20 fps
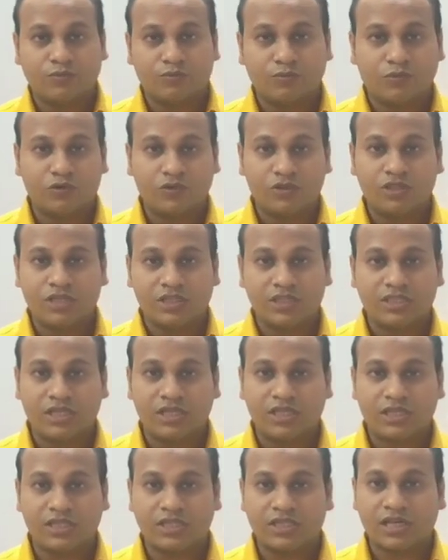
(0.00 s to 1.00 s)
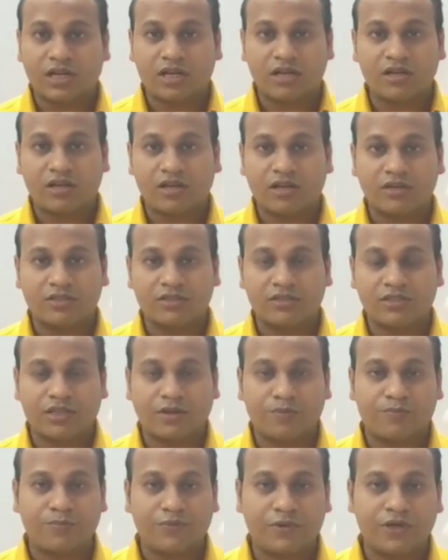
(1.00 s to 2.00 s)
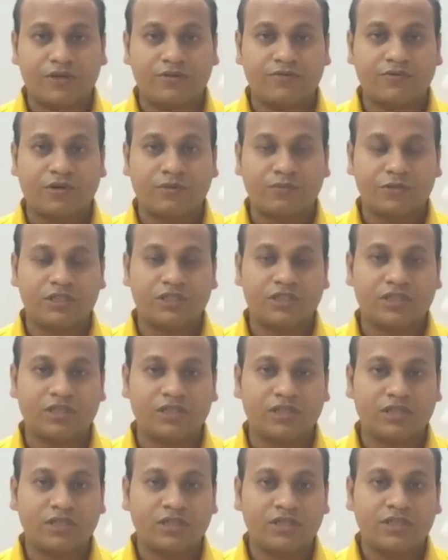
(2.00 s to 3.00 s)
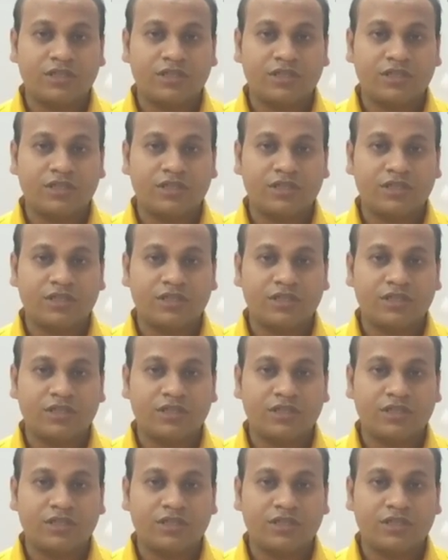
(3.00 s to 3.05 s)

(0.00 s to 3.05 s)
Both these things are separate from each other.